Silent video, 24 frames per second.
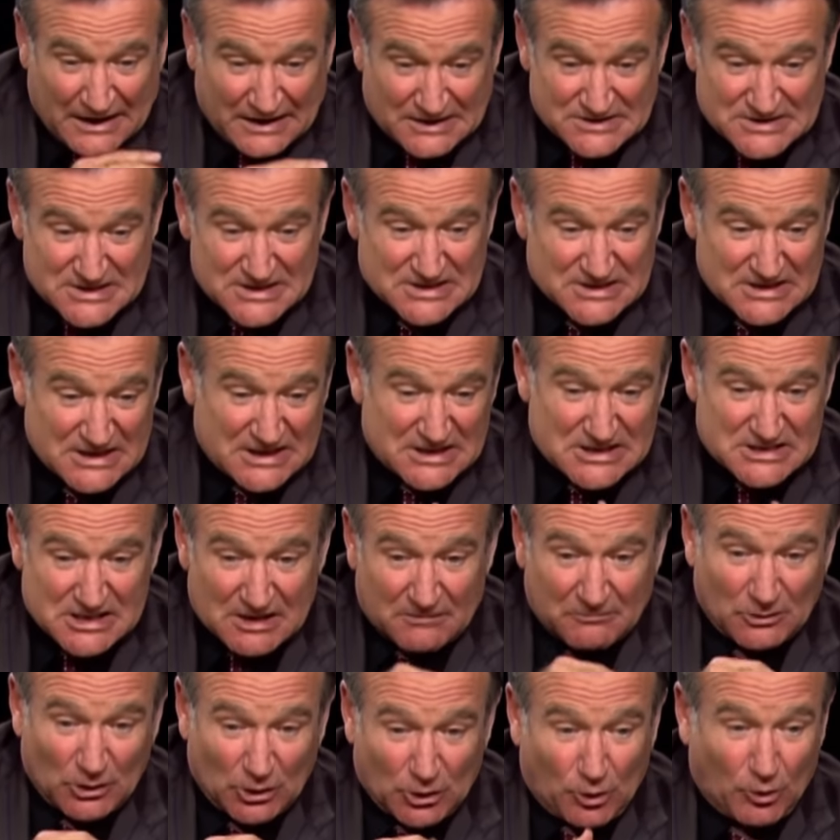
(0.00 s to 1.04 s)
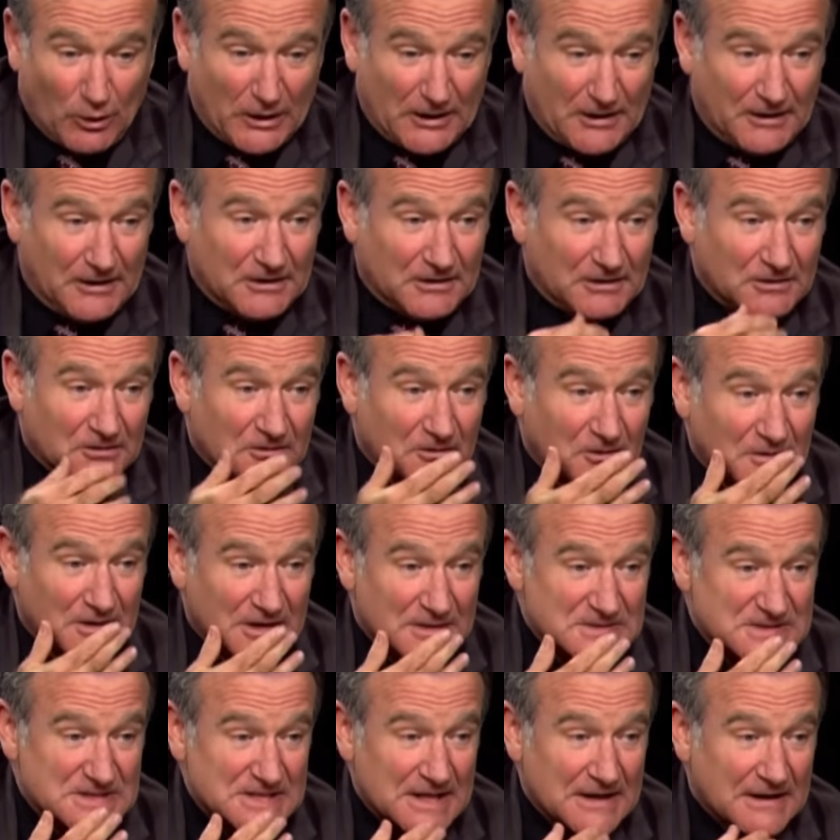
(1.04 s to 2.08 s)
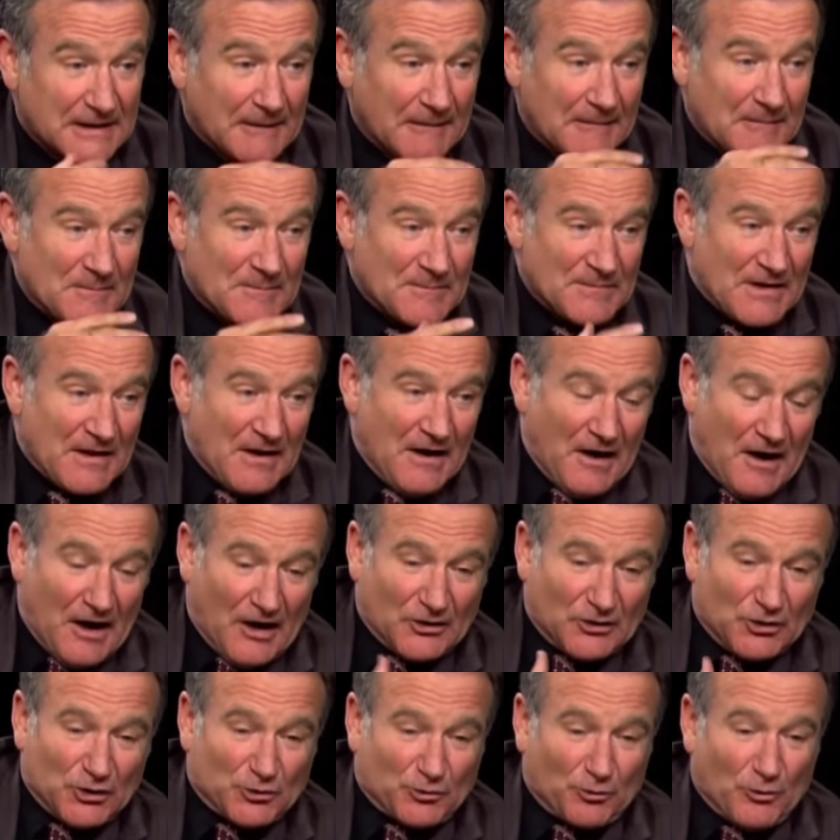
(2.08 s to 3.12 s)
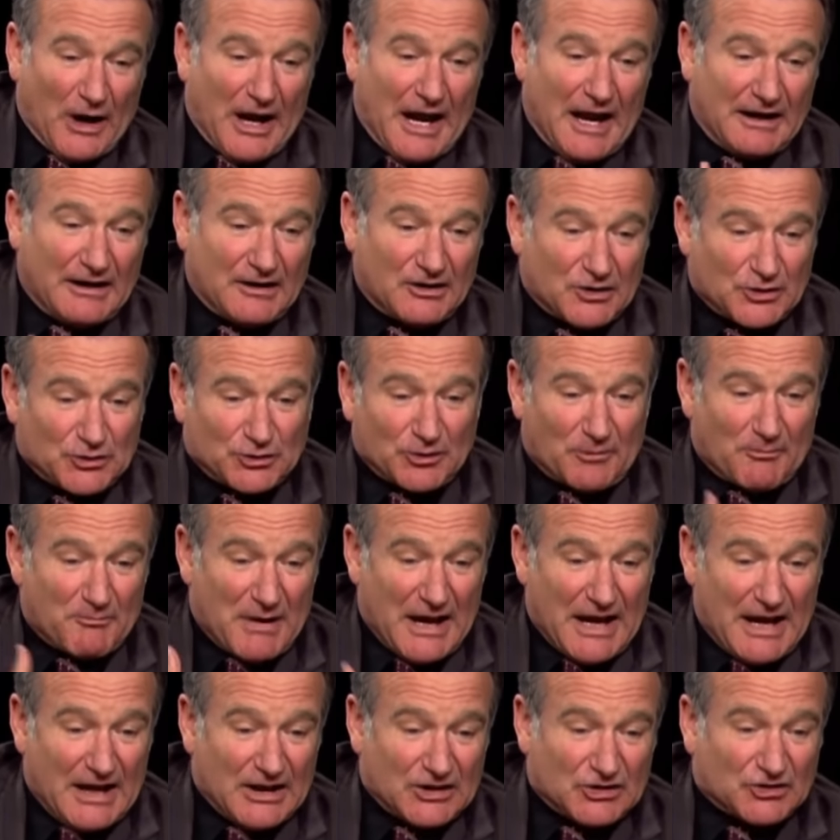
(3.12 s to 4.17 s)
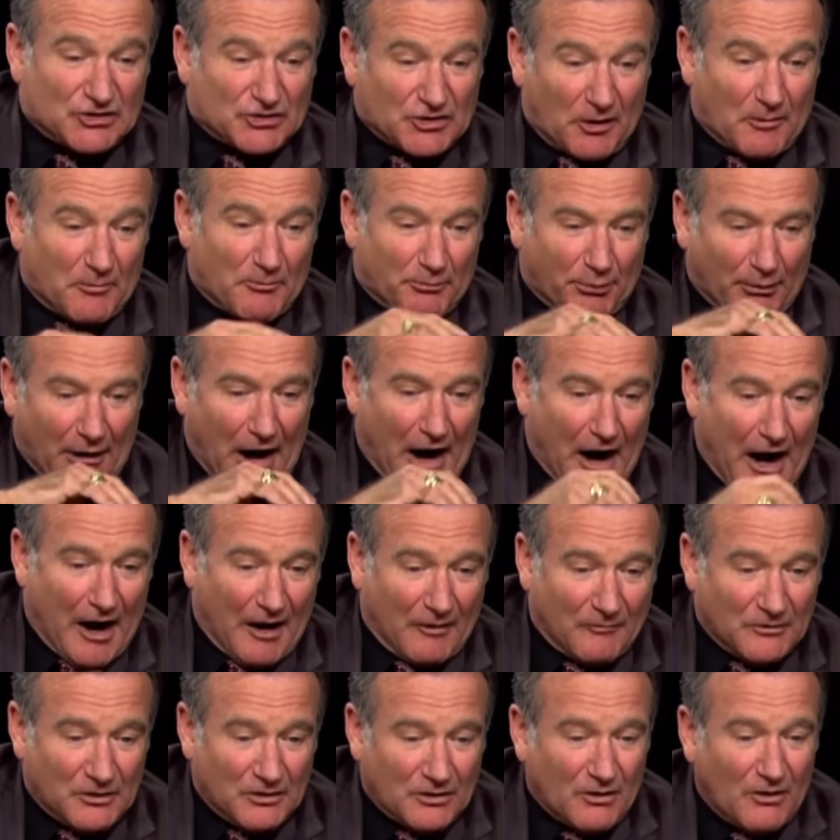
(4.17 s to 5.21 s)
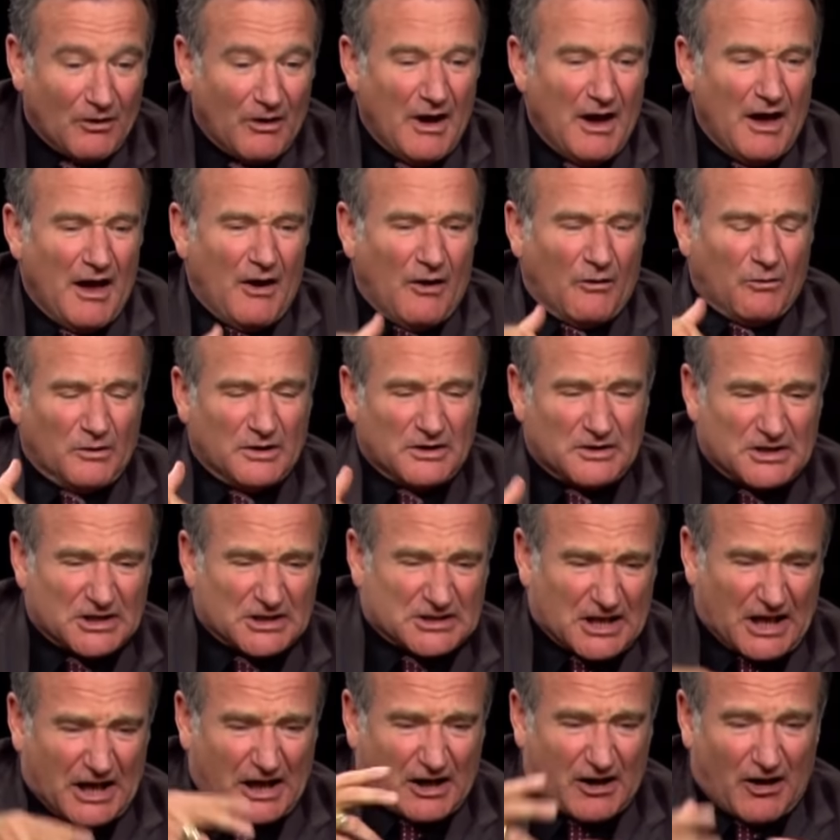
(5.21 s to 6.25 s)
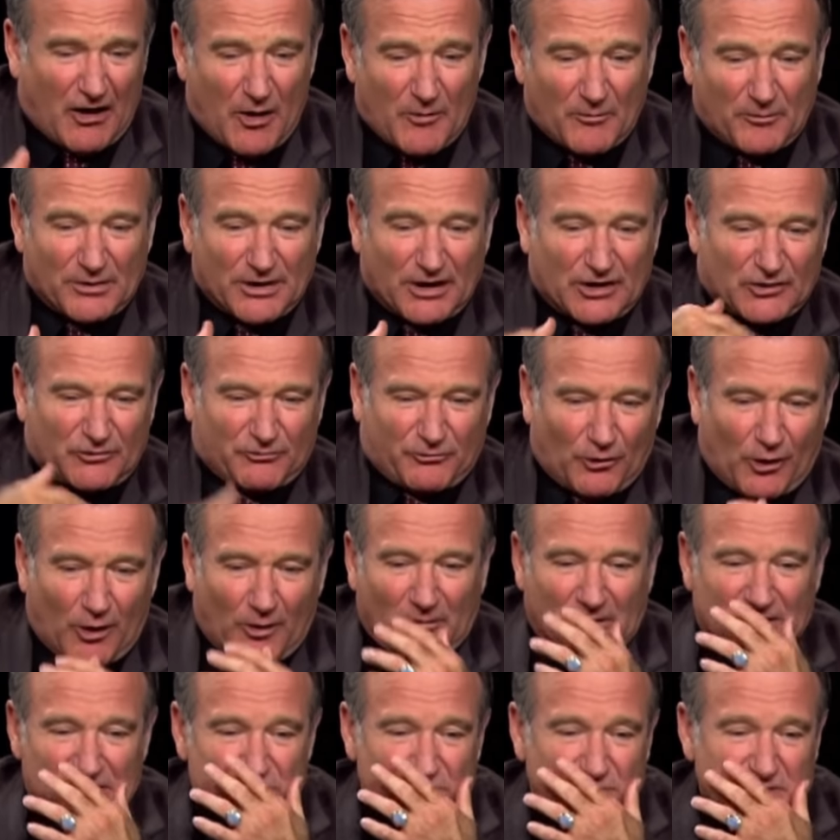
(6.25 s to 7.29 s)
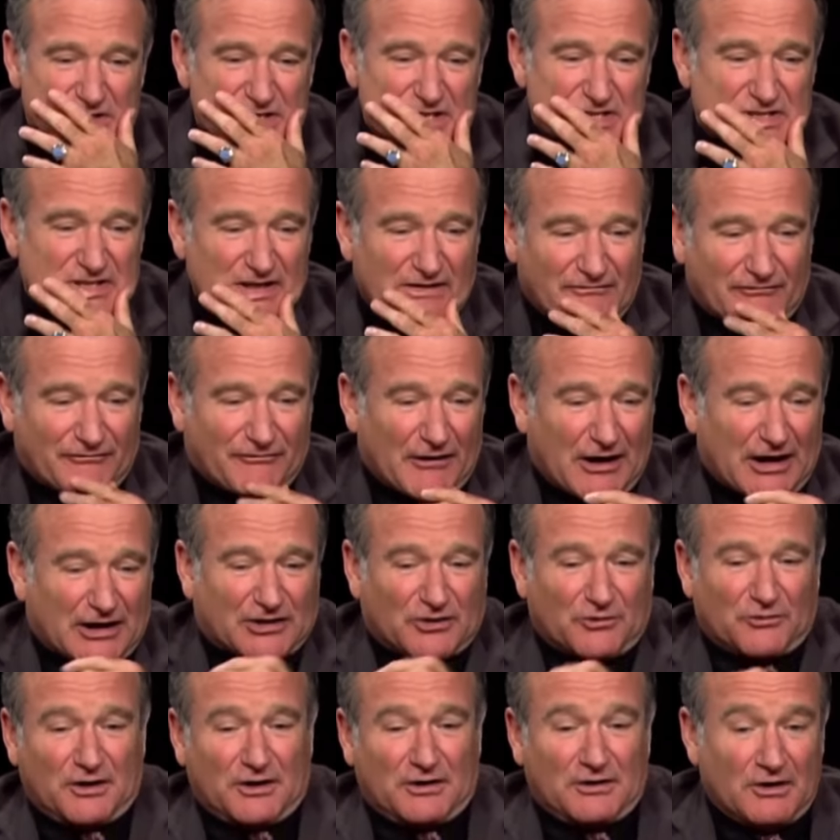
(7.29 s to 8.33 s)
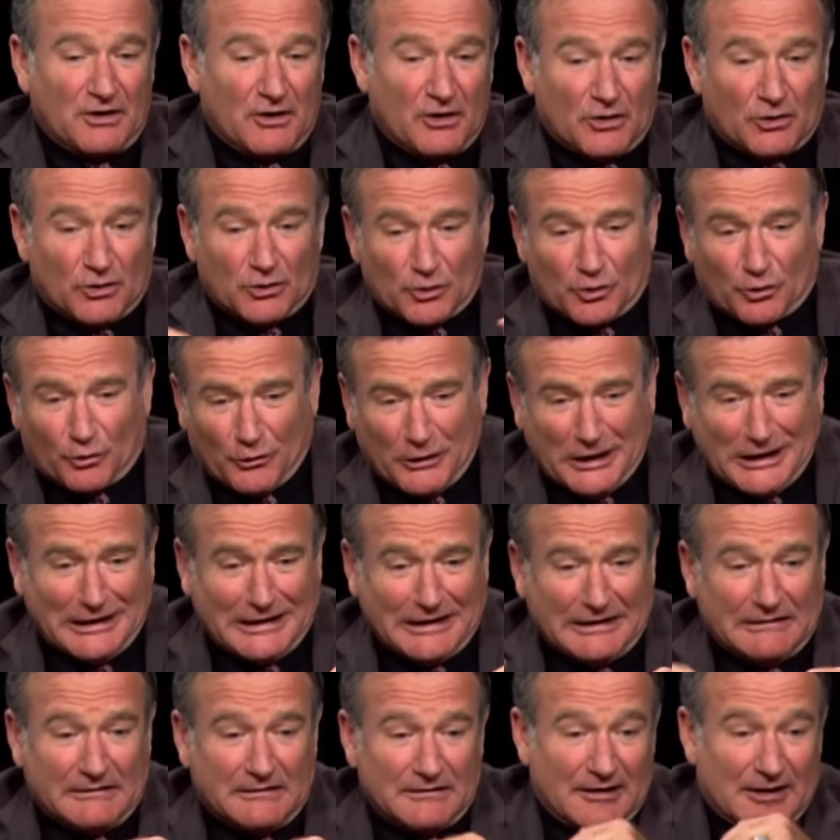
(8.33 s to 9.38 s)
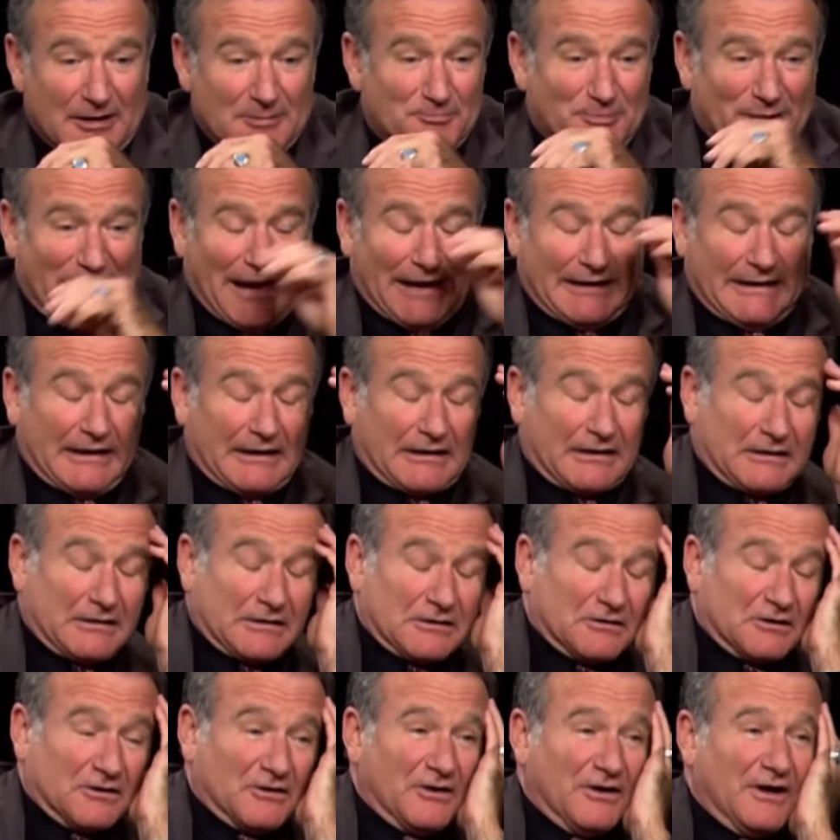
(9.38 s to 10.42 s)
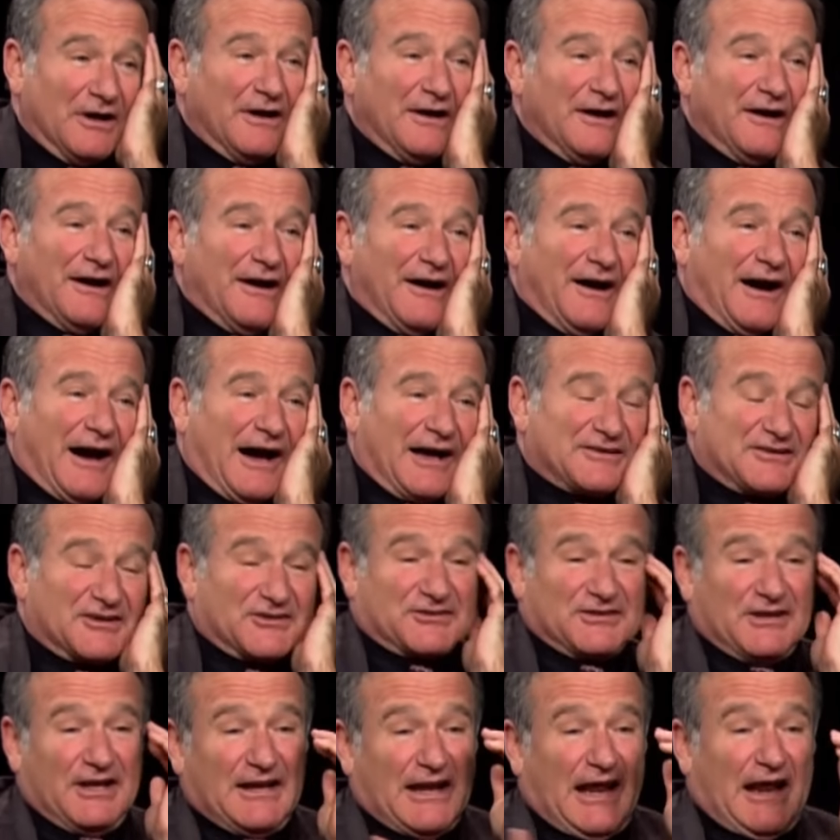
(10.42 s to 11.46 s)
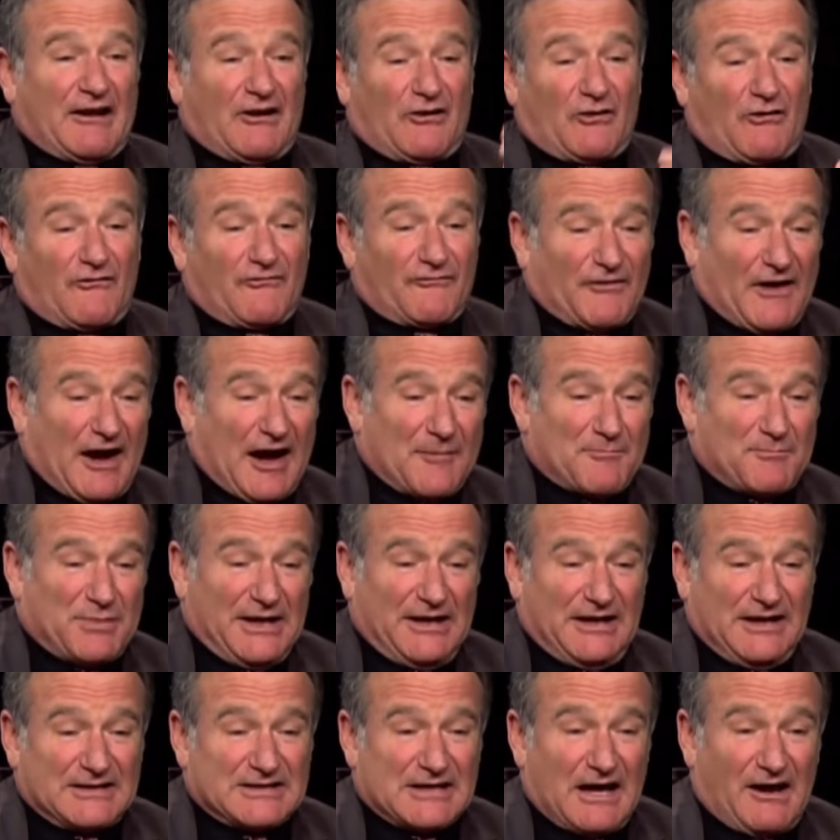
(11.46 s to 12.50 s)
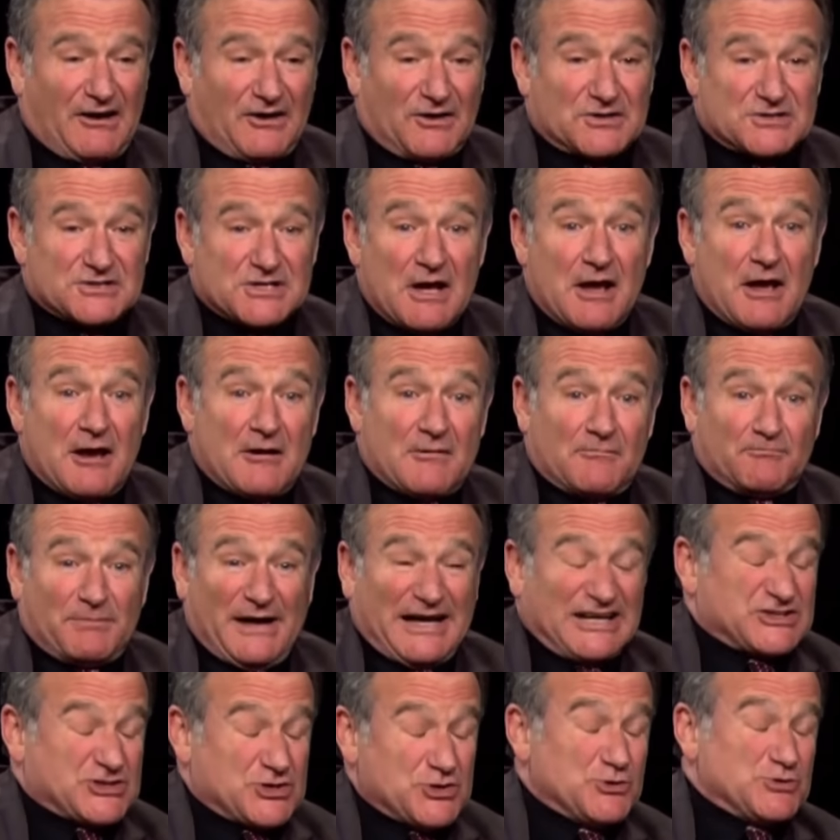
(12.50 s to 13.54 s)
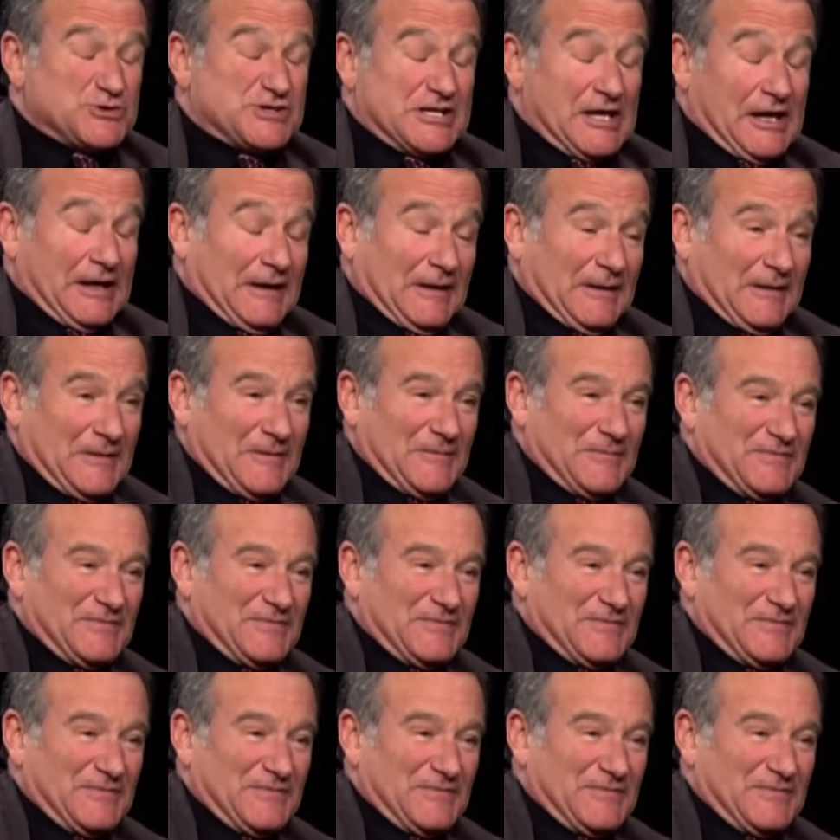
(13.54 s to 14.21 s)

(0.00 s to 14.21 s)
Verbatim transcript: I just need some liquidity, you know what I'm saying? I just ran into some bad subprime, you know? We just had complex formulas. We just didn't factor in greed and panic, you know? I just need eight hundred five billion dollars by Tuesday.